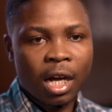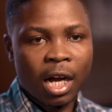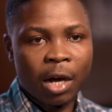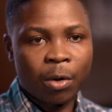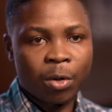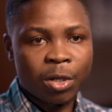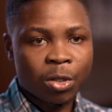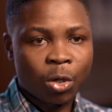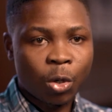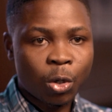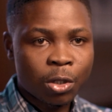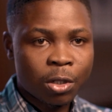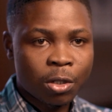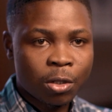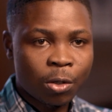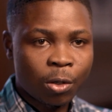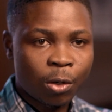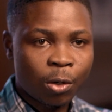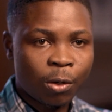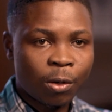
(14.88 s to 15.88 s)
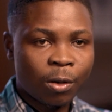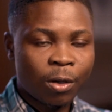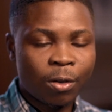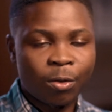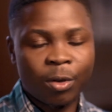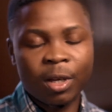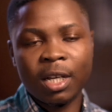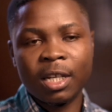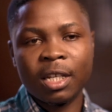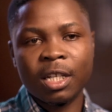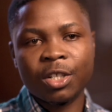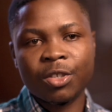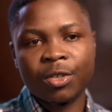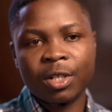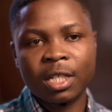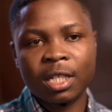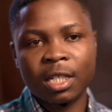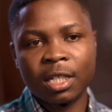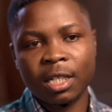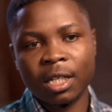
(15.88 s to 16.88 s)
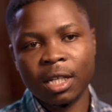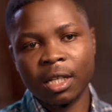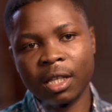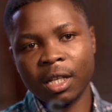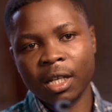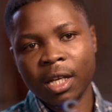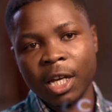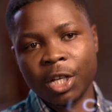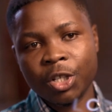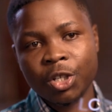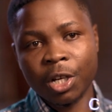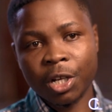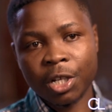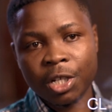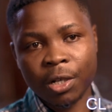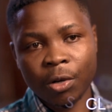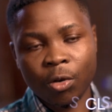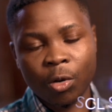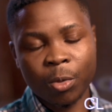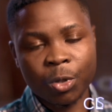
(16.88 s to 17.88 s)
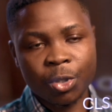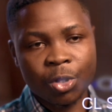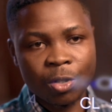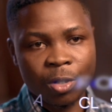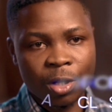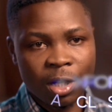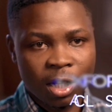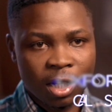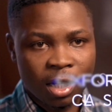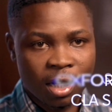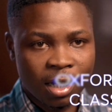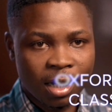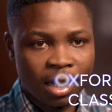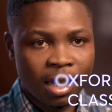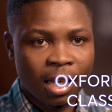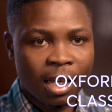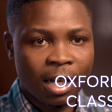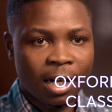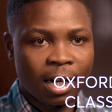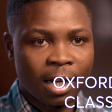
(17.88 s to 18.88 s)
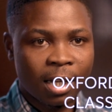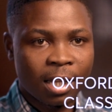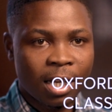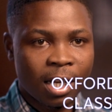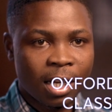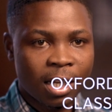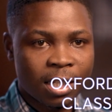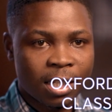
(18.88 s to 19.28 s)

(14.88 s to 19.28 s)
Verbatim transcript: I was also really interested in the education opportunity uh, that